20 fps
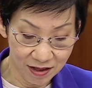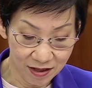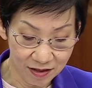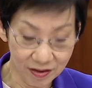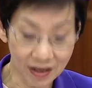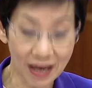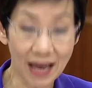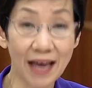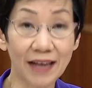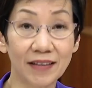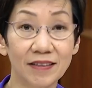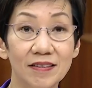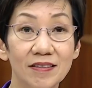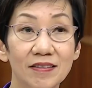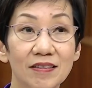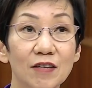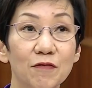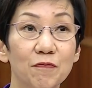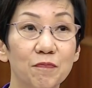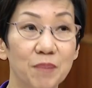the
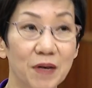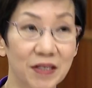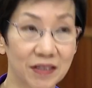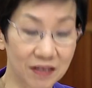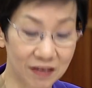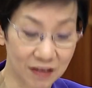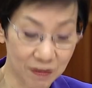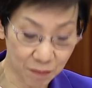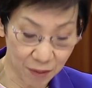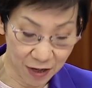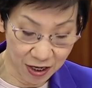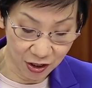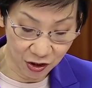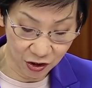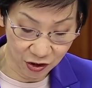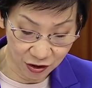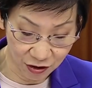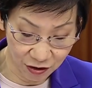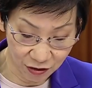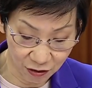active
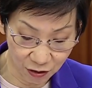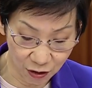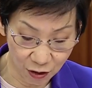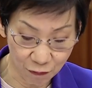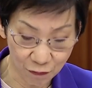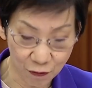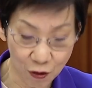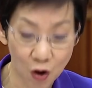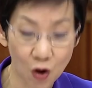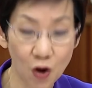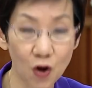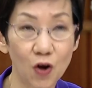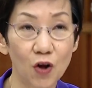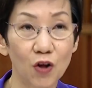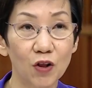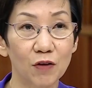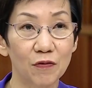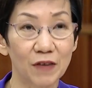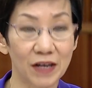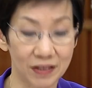participation of
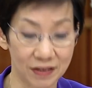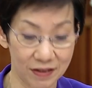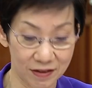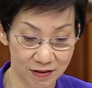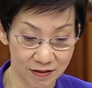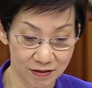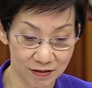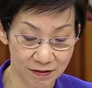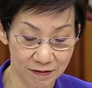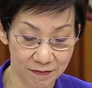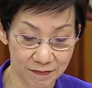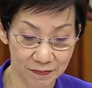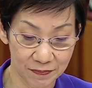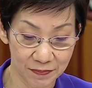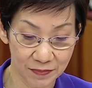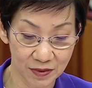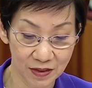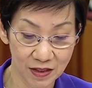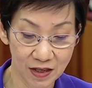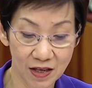all of us.
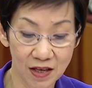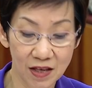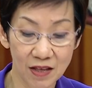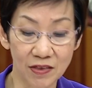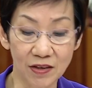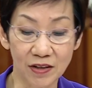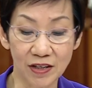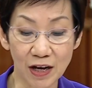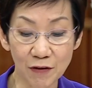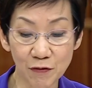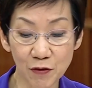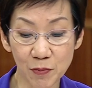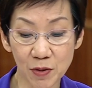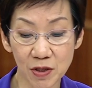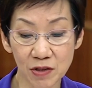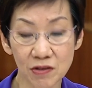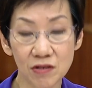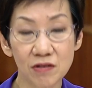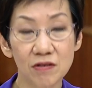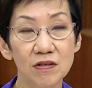The
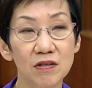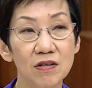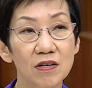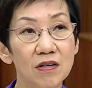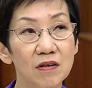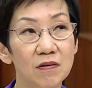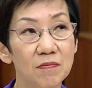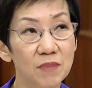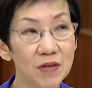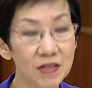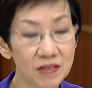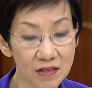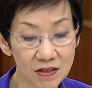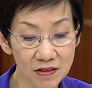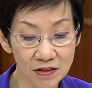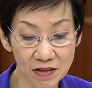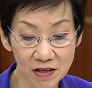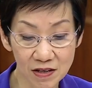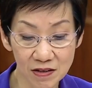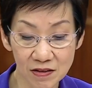government,
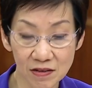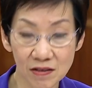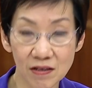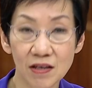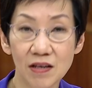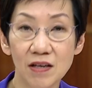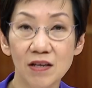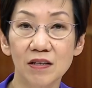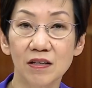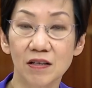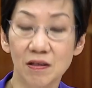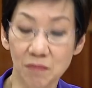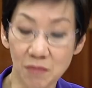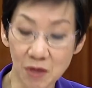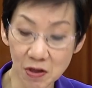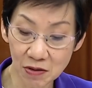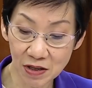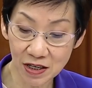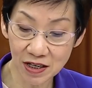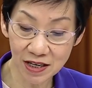businesses,
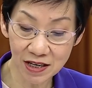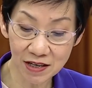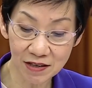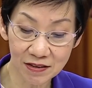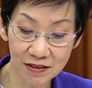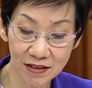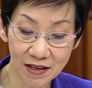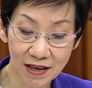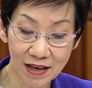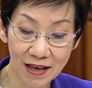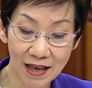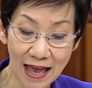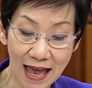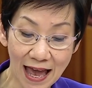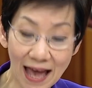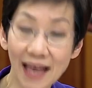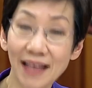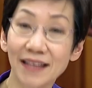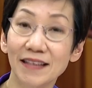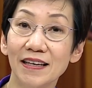communities,
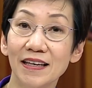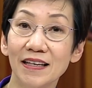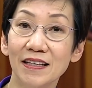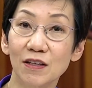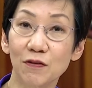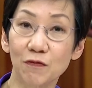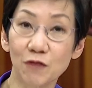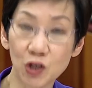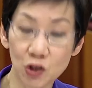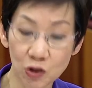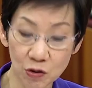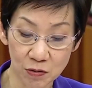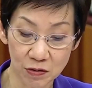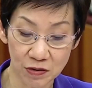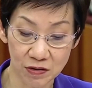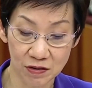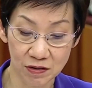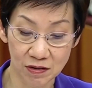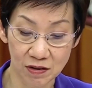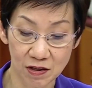and
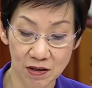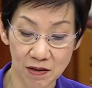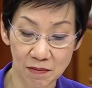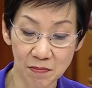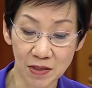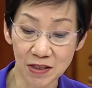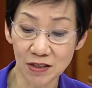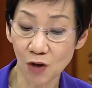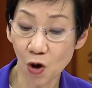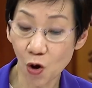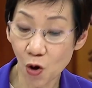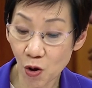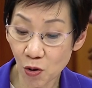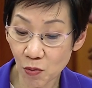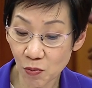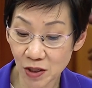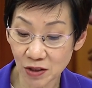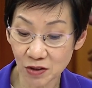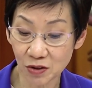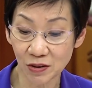individuals must all
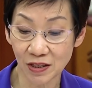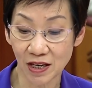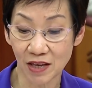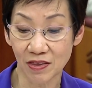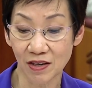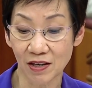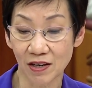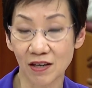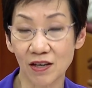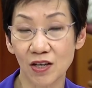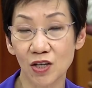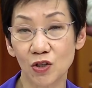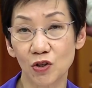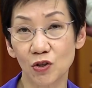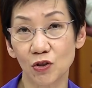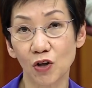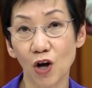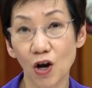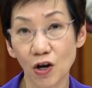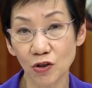work together to
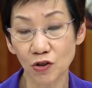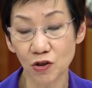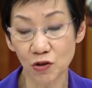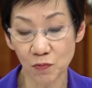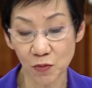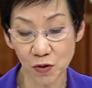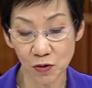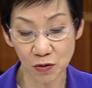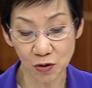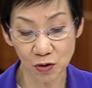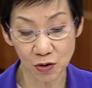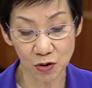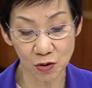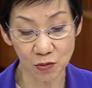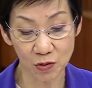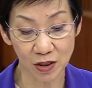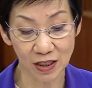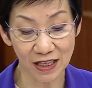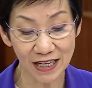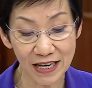contribute
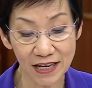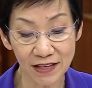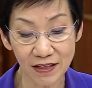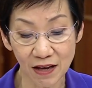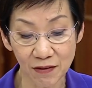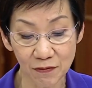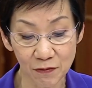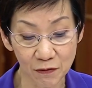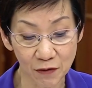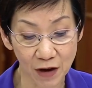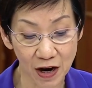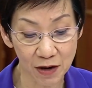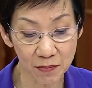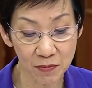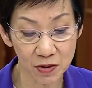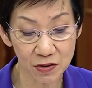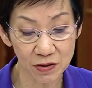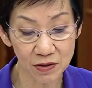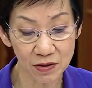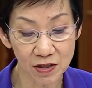to a clean
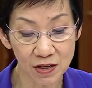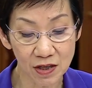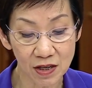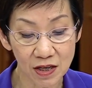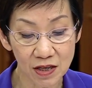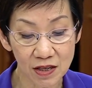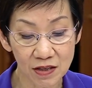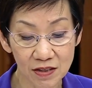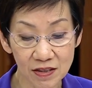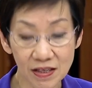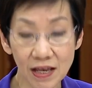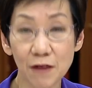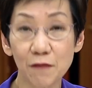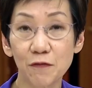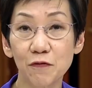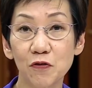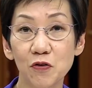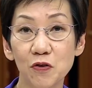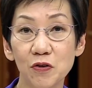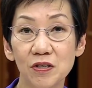environment, safe
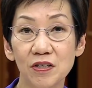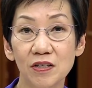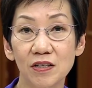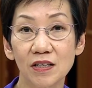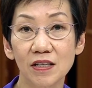food,